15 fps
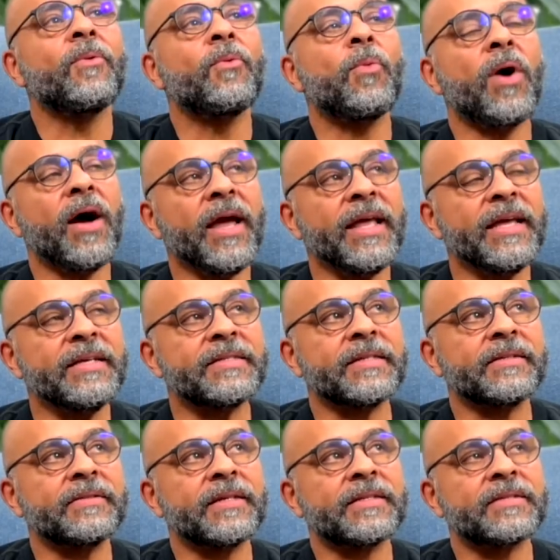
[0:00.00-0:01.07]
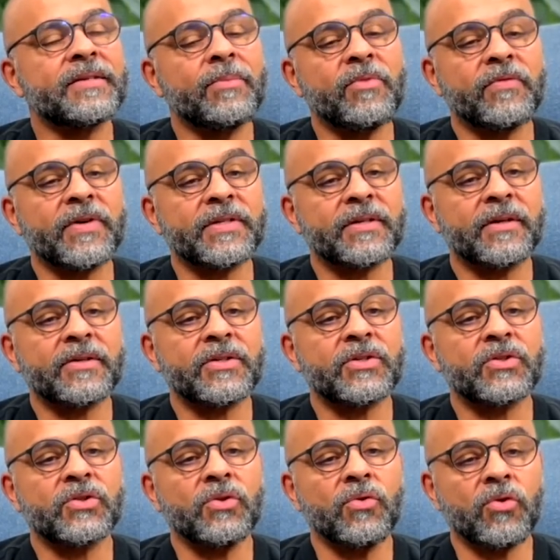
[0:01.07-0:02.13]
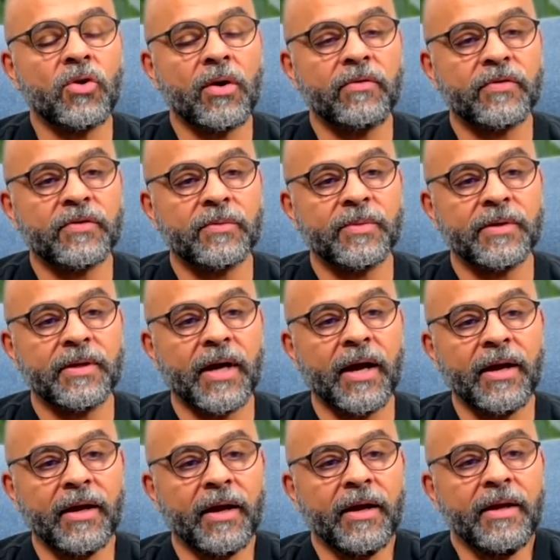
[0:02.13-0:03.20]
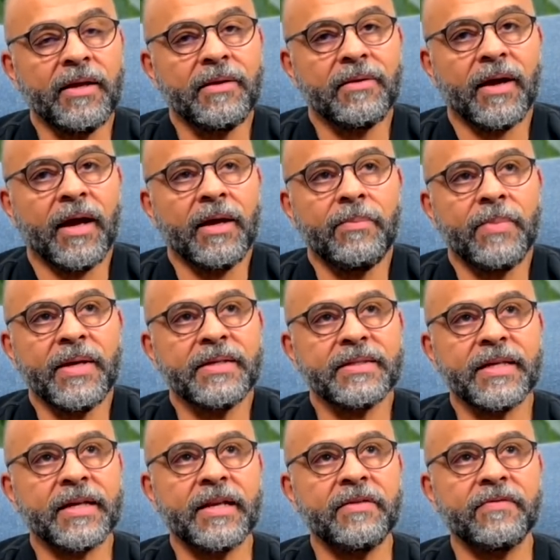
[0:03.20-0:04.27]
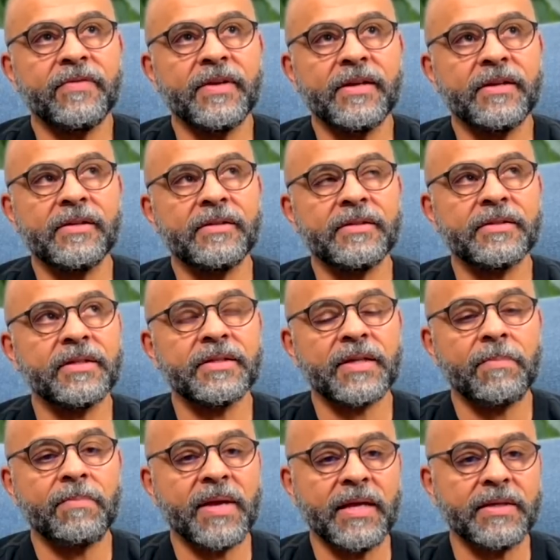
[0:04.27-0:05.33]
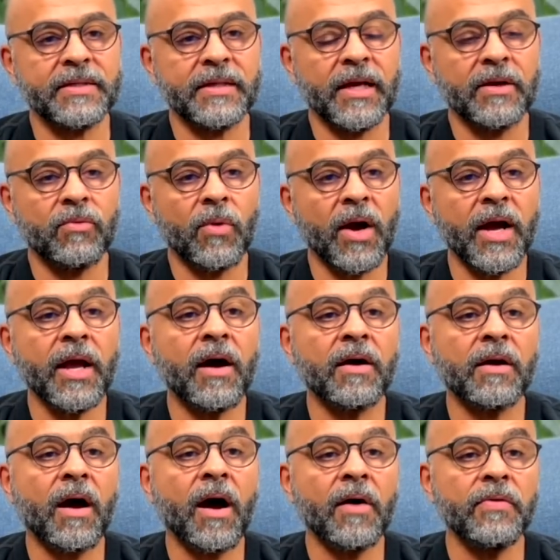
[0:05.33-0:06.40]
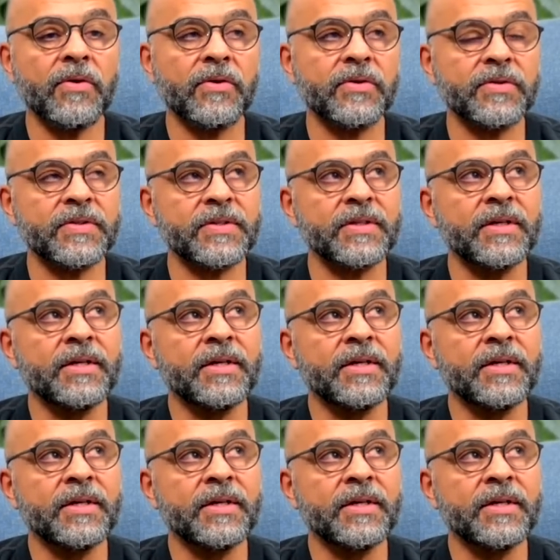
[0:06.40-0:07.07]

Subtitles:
Why is it that some of us are so comfortable? I basically feel this is amazing. And why are others